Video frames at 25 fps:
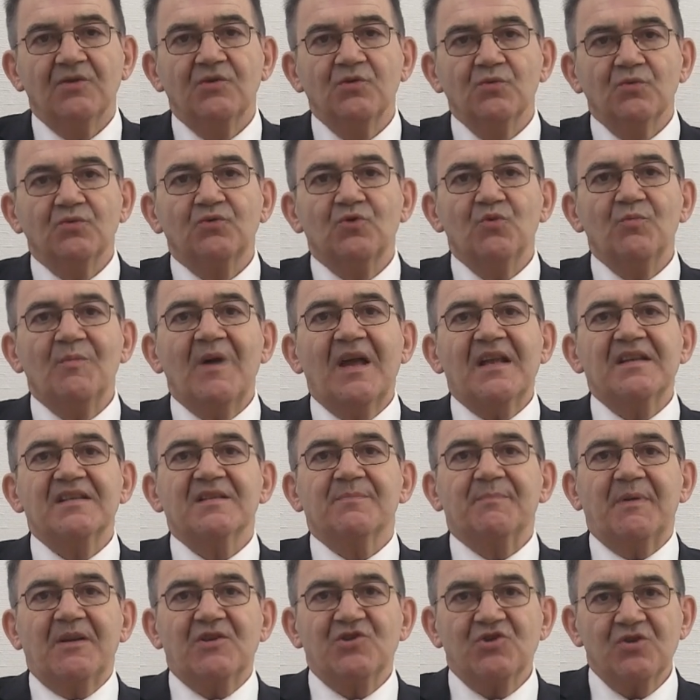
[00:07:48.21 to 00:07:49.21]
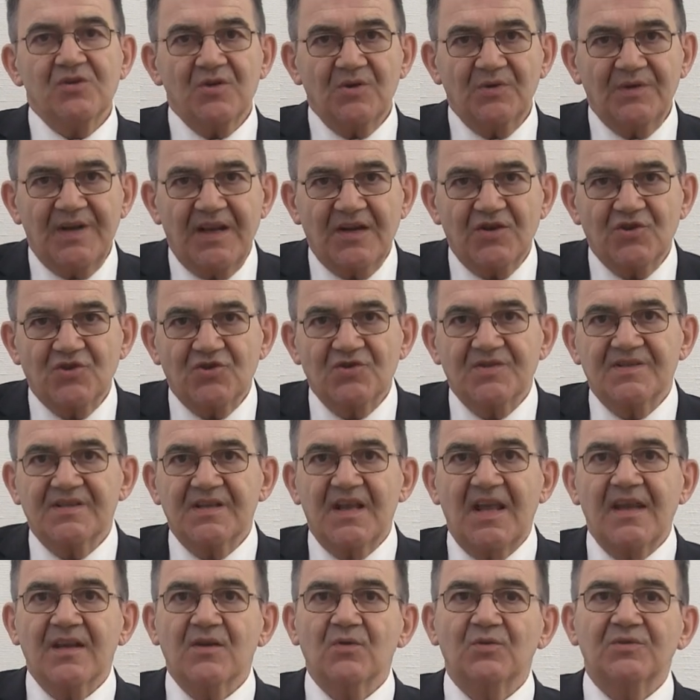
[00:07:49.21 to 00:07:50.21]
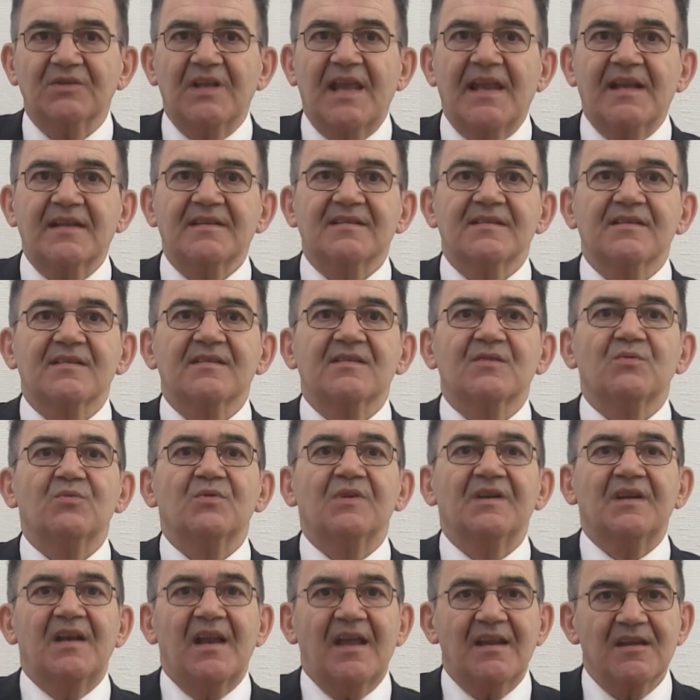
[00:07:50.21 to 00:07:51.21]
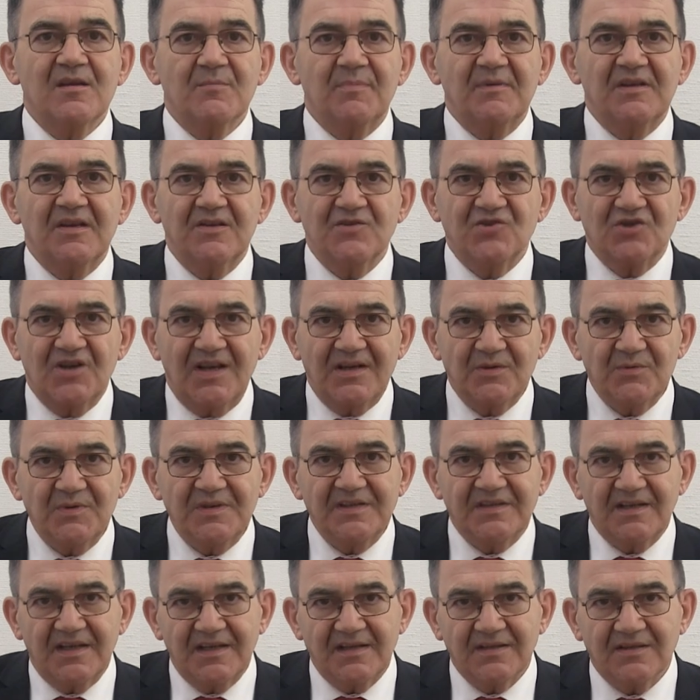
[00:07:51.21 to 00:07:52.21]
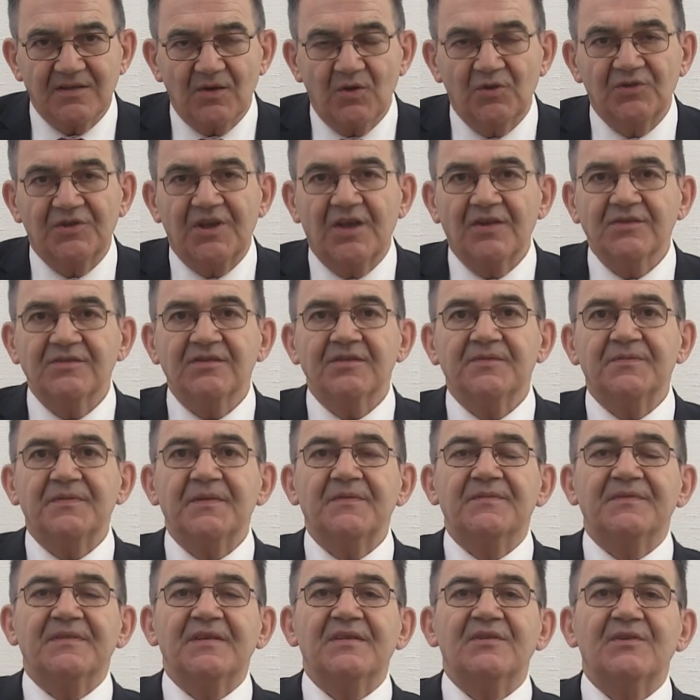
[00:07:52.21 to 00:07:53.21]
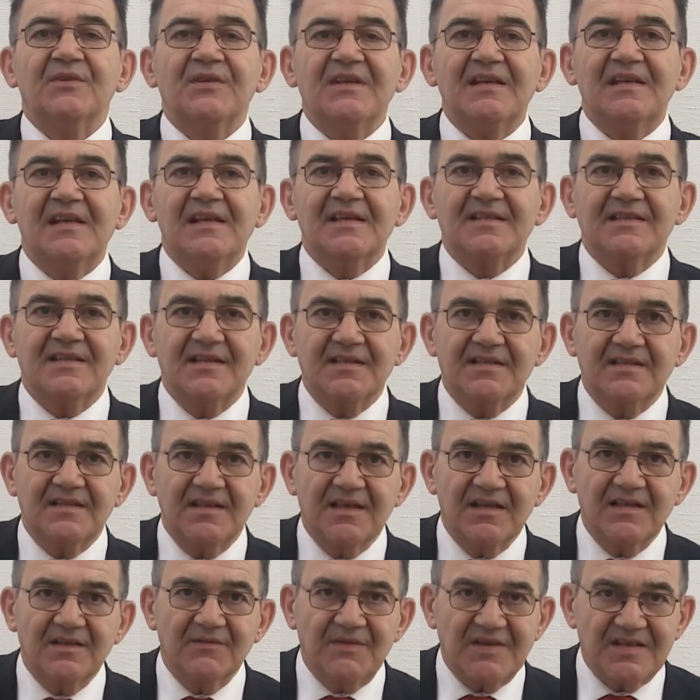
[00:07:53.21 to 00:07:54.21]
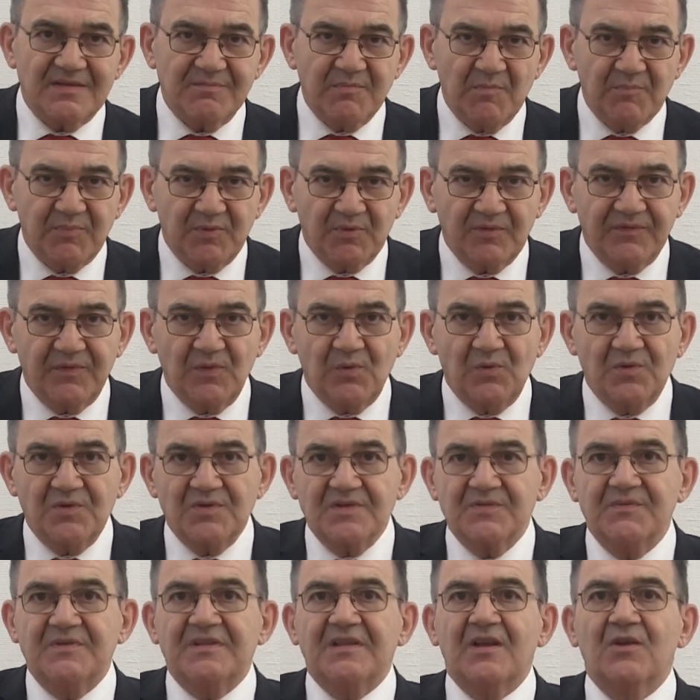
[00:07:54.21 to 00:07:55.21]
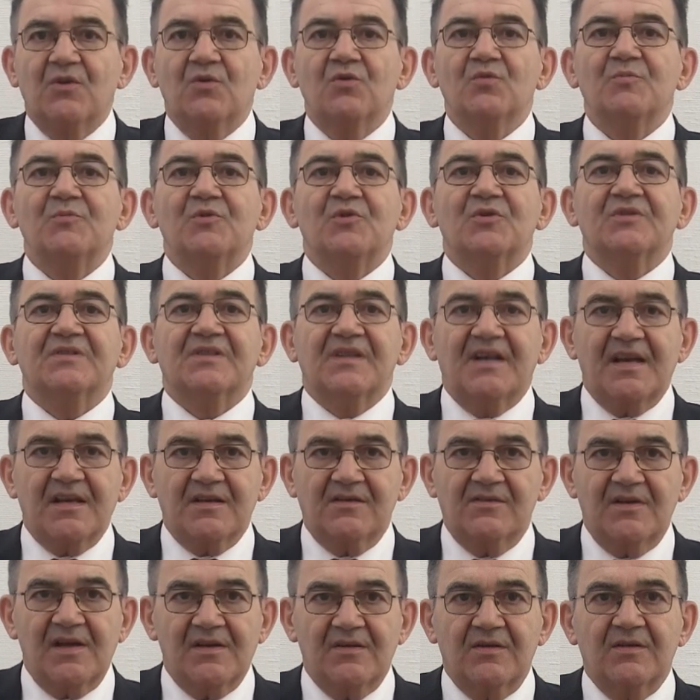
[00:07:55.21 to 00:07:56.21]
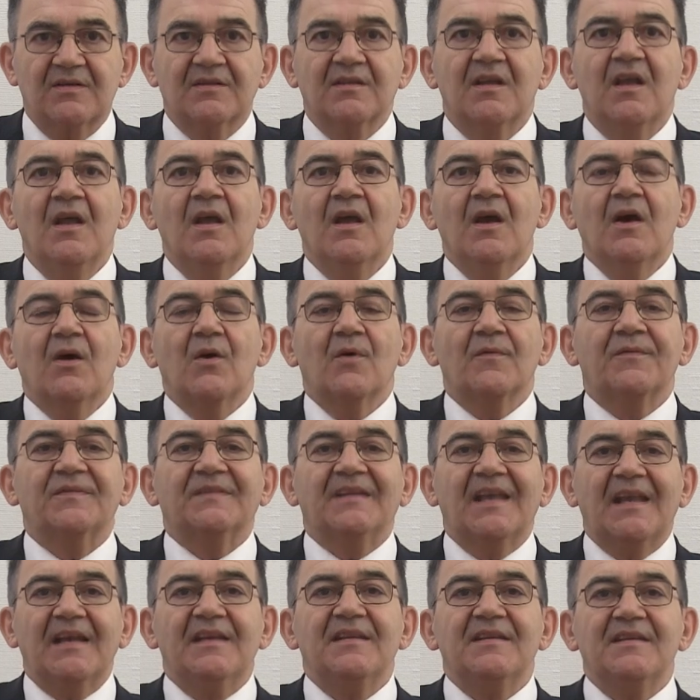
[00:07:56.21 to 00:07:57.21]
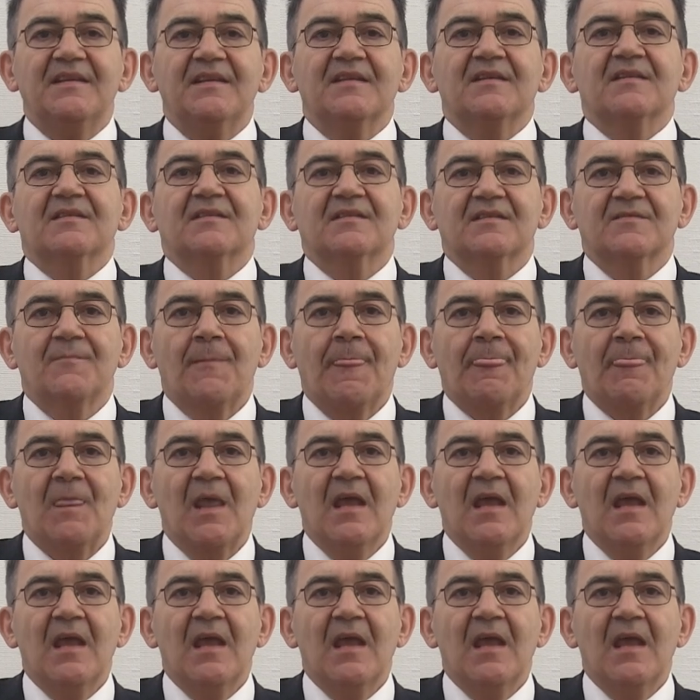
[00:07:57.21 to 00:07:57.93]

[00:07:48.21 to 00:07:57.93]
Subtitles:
Due to my special connections, I got access to reliable and genuine data on 115 real existing investment portfolios with a long-term track record of 10 years.